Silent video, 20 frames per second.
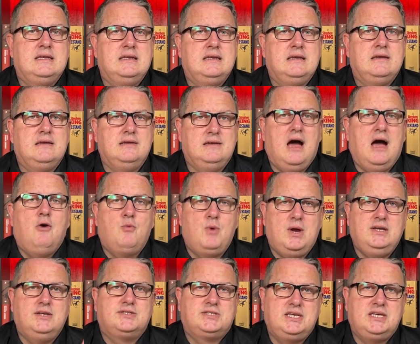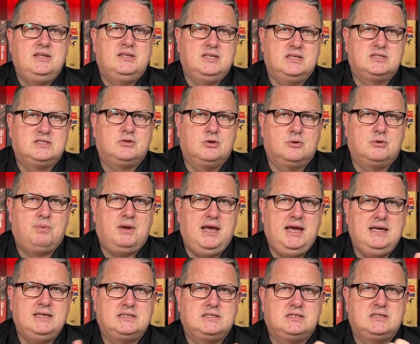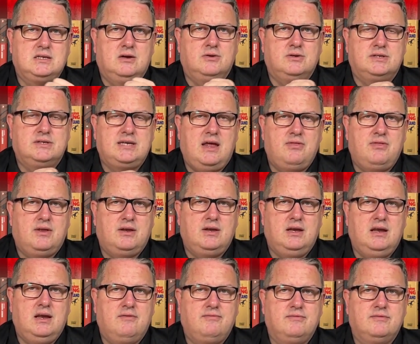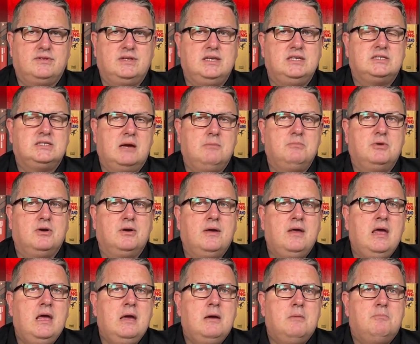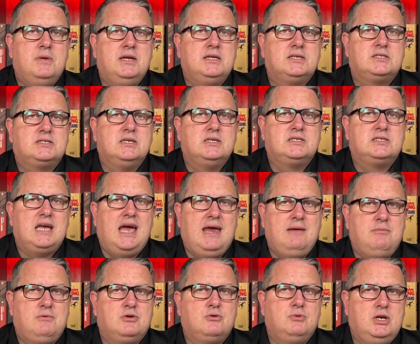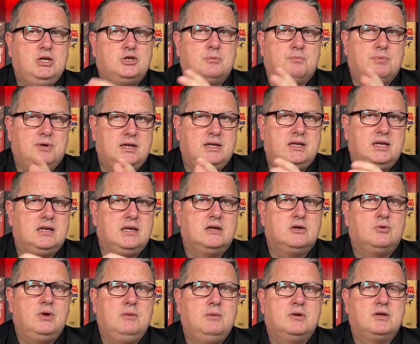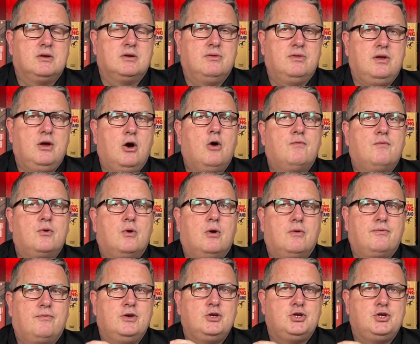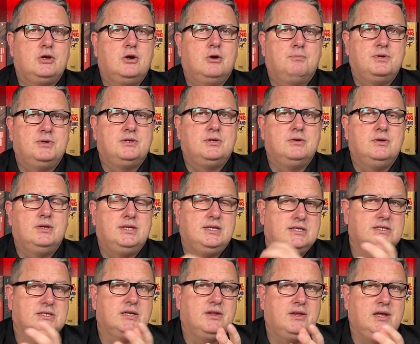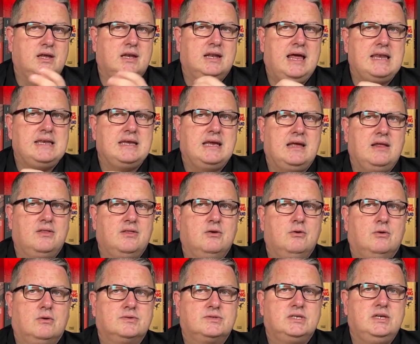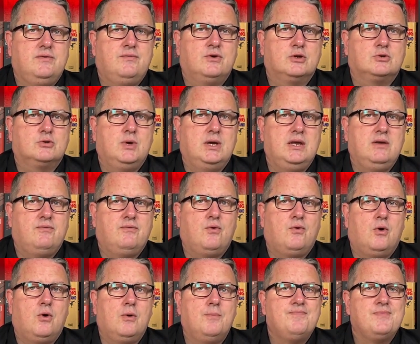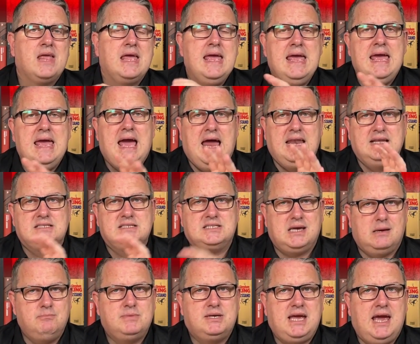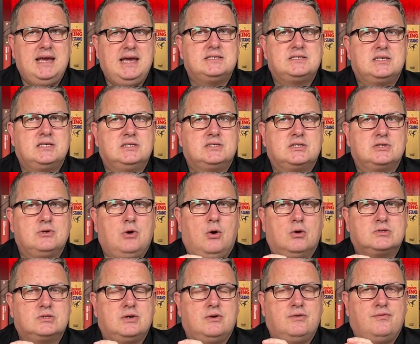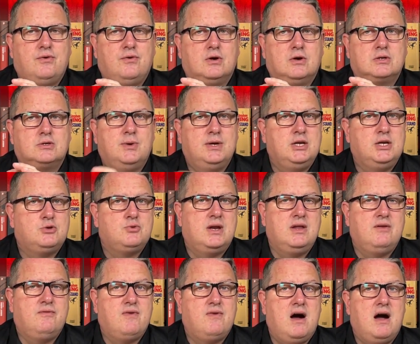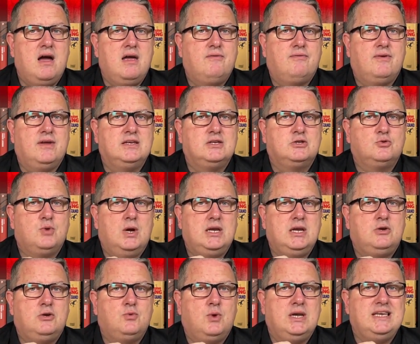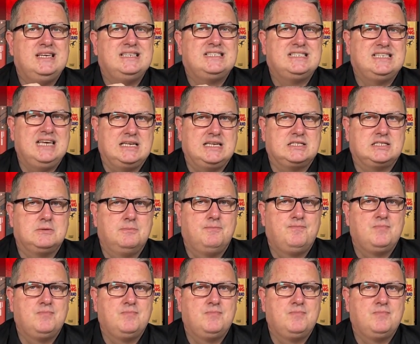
now when you see this took place on 10th and 11th December, ministers aim to reach a political agreement on the overall fishing opportunities in the Atlantic and the North Sea for 24, and in some cases also for 2025 and 2026.